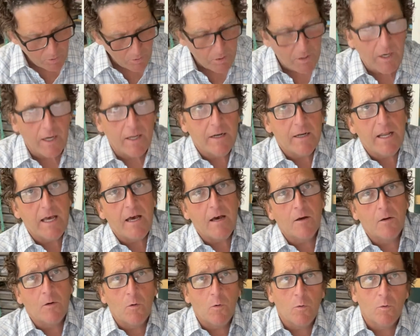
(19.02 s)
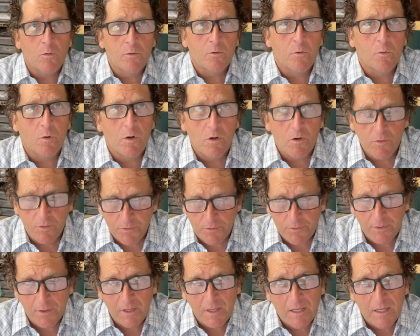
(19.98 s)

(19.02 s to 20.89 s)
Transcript: cutting down old growth